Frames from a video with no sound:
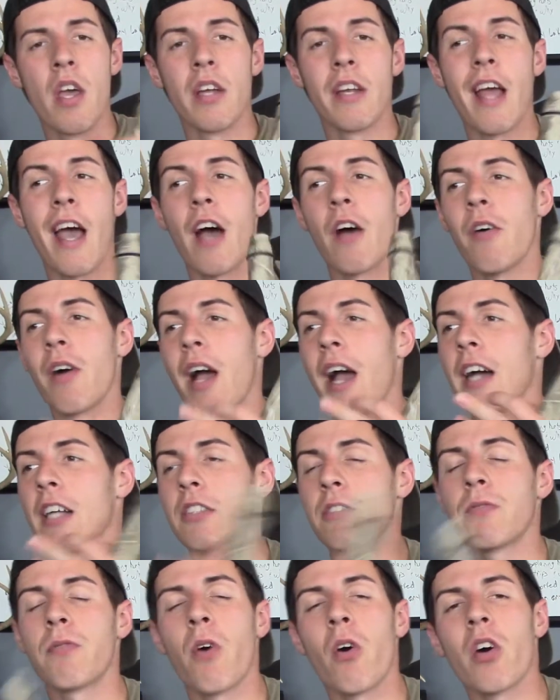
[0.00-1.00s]
Now,
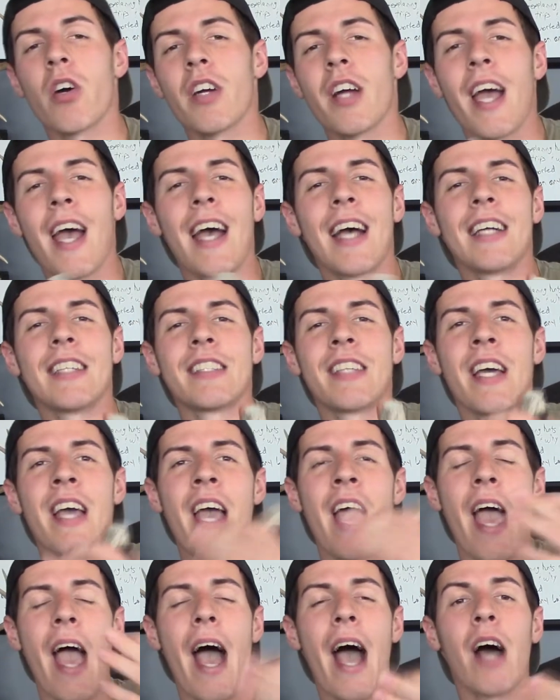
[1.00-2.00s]
as far as
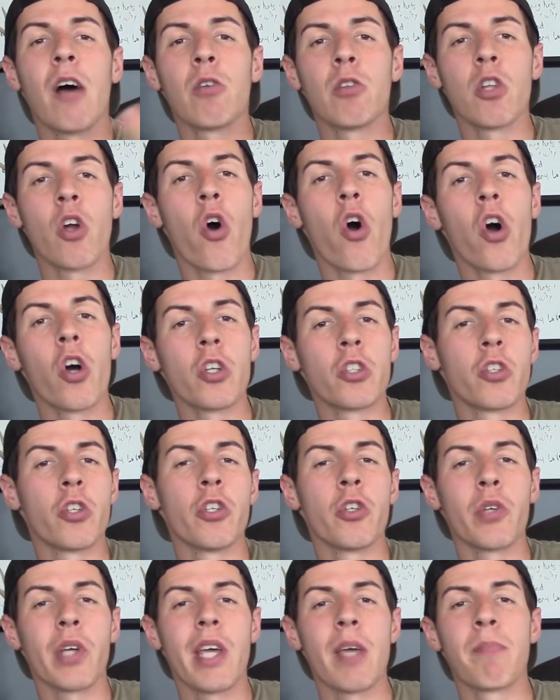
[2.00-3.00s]
how long
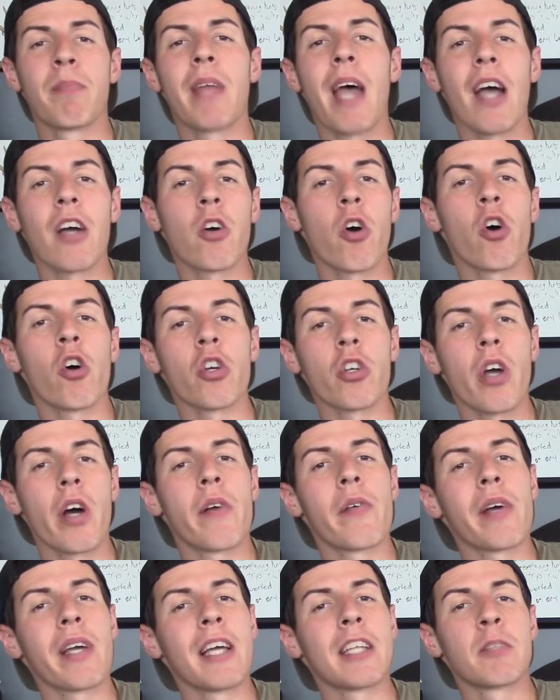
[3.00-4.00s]
should you keep that call
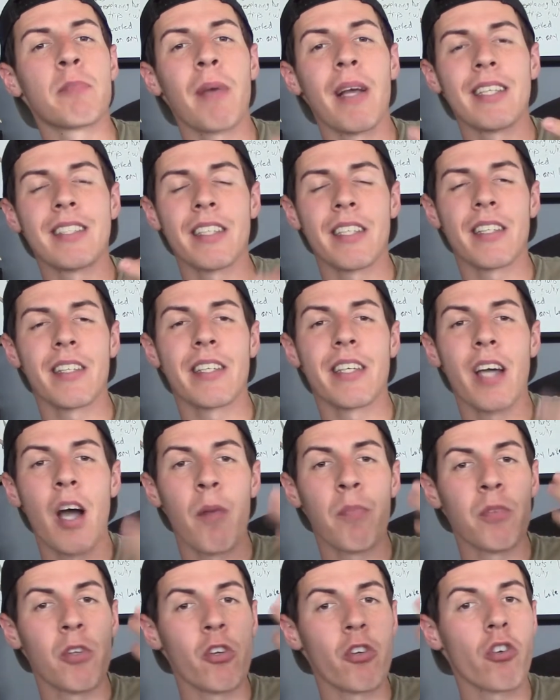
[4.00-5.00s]
going, it's basically
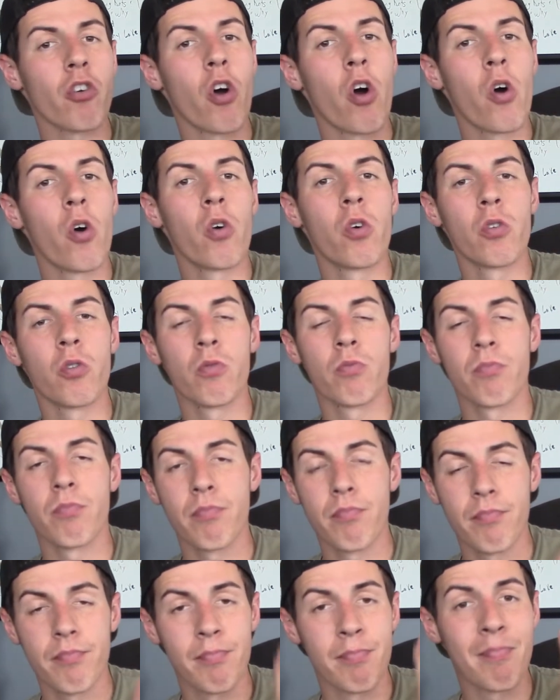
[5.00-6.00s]
up to your own
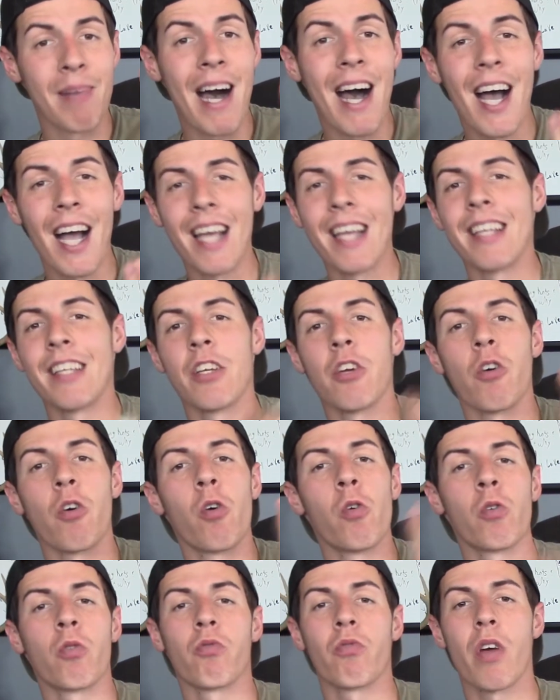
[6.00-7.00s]
mind, your
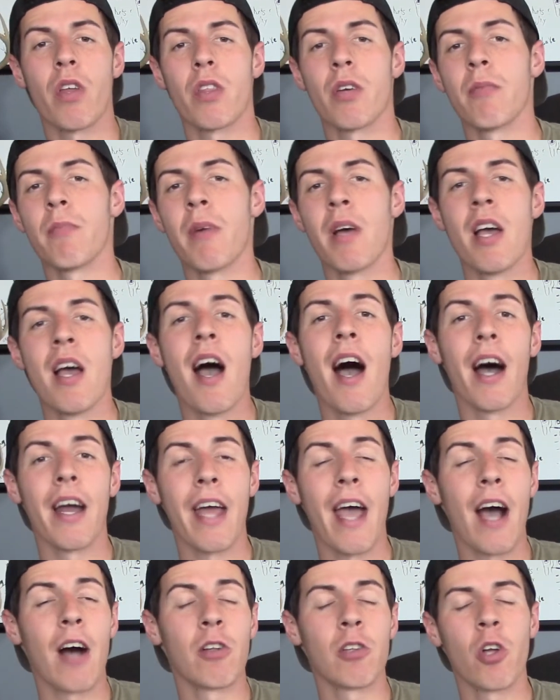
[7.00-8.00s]
own rhythm on
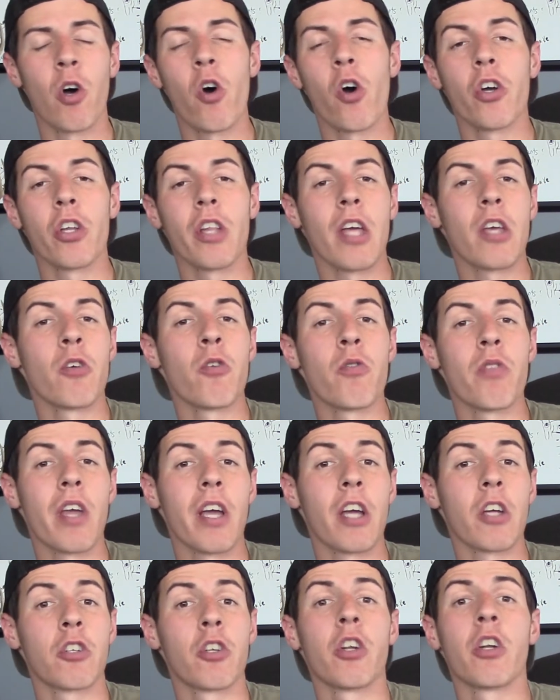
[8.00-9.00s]
how long that you
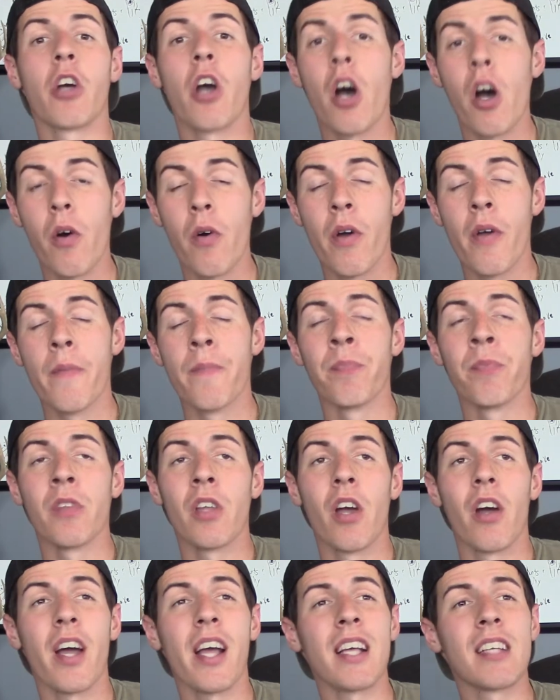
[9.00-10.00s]
think it should go.
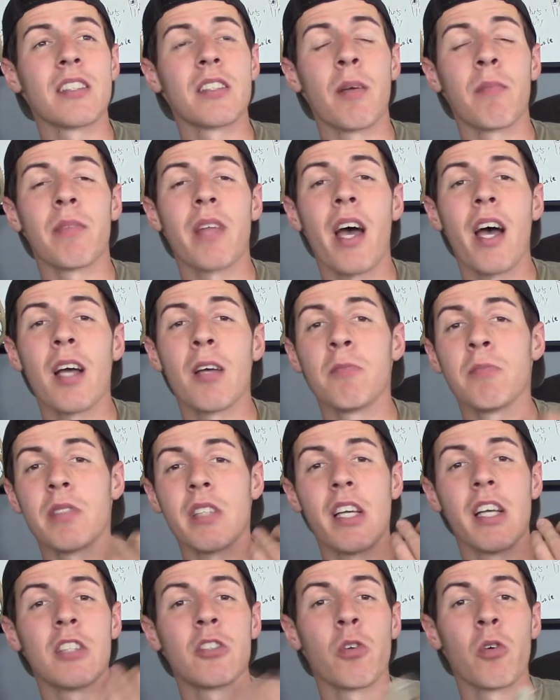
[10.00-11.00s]
All right, sometimes
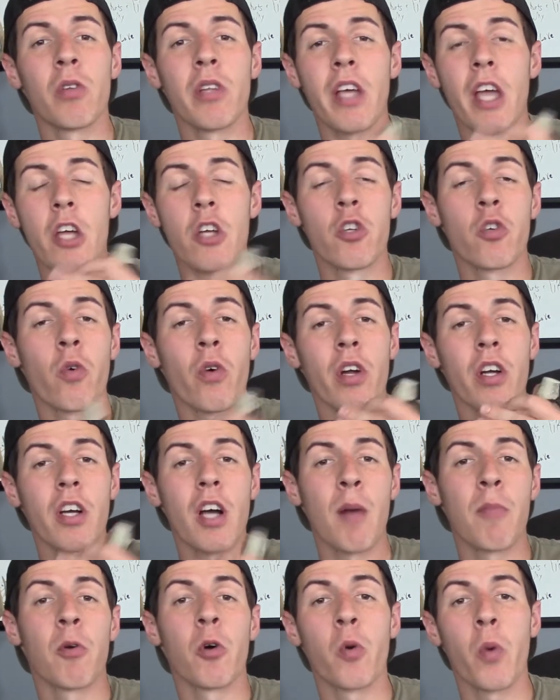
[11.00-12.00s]
it's only a short
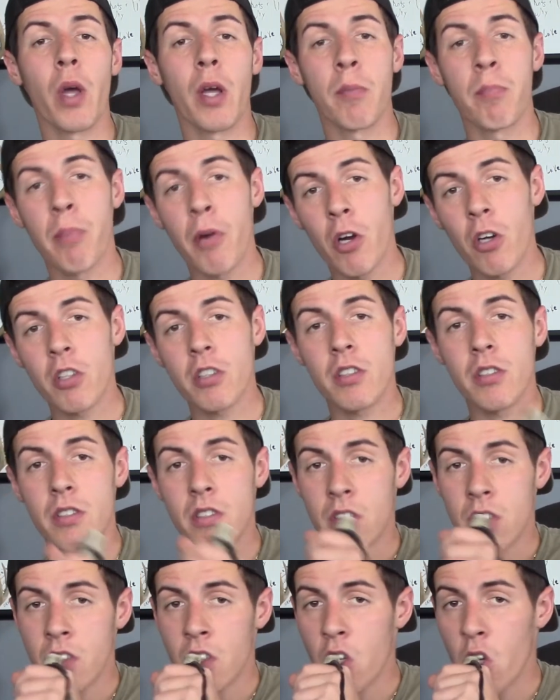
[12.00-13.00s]
couple quick
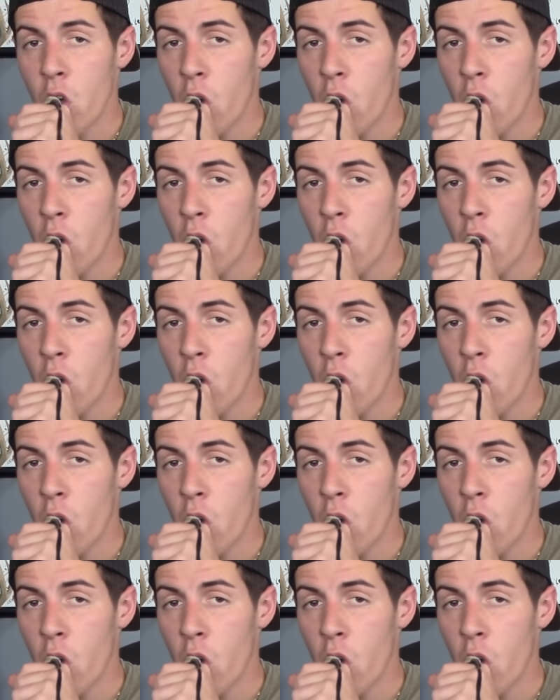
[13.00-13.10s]
bursts,